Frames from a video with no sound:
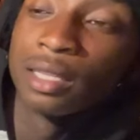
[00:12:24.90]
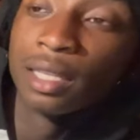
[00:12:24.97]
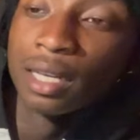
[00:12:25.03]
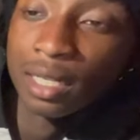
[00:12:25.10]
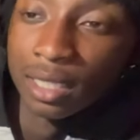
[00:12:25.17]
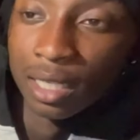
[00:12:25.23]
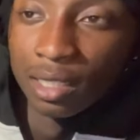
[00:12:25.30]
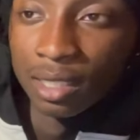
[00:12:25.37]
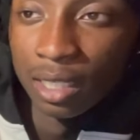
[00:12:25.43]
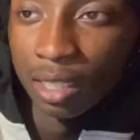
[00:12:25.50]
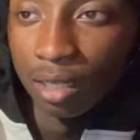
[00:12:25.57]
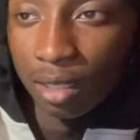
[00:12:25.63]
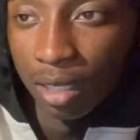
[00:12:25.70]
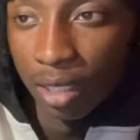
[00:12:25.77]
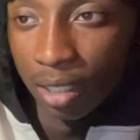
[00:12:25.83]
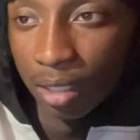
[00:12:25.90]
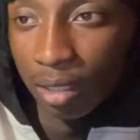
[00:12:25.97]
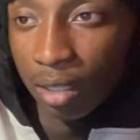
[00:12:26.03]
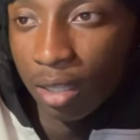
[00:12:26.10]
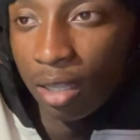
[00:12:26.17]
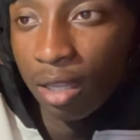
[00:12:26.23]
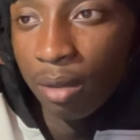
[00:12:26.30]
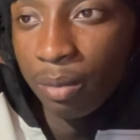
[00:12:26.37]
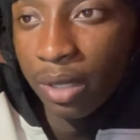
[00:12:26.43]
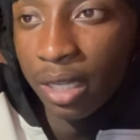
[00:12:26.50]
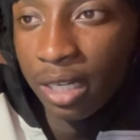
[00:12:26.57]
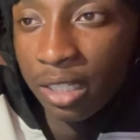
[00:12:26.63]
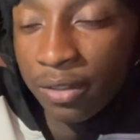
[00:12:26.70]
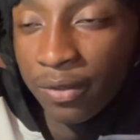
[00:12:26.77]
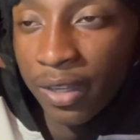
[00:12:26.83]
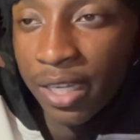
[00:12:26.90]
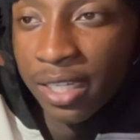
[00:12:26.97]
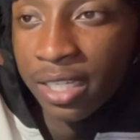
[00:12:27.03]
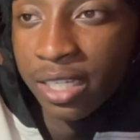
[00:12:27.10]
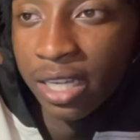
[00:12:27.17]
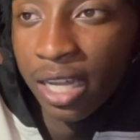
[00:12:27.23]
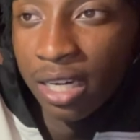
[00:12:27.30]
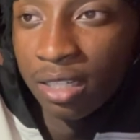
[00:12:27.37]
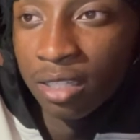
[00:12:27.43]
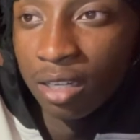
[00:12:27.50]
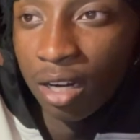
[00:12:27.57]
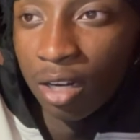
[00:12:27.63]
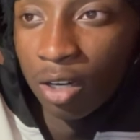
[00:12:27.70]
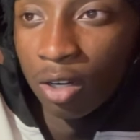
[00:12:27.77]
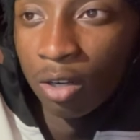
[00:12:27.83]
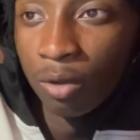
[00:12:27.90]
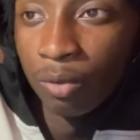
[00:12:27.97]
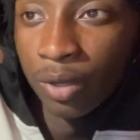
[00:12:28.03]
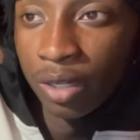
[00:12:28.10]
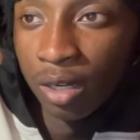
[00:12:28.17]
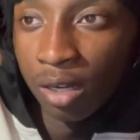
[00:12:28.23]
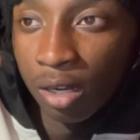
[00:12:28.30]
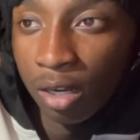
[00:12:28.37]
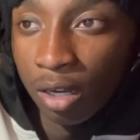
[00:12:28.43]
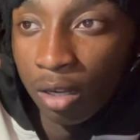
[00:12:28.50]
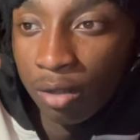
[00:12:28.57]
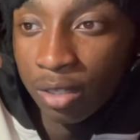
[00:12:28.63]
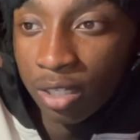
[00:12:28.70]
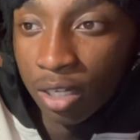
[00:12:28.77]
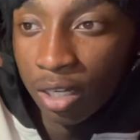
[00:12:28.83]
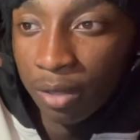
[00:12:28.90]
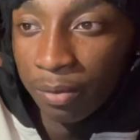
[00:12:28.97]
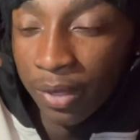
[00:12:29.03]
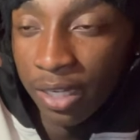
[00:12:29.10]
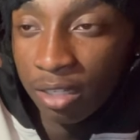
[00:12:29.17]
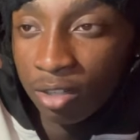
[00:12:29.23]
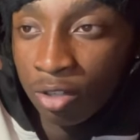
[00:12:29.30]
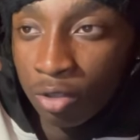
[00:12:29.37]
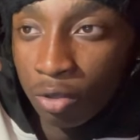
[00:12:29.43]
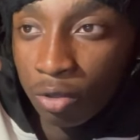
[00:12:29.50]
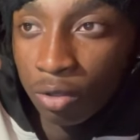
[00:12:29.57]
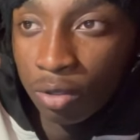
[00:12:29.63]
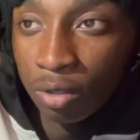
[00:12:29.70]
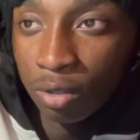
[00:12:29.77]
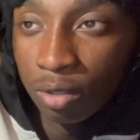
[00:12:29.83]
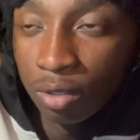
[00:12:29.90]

think that's how you say her name. But yeah, this babe, she got the skirt on with the shirt to match the shoe.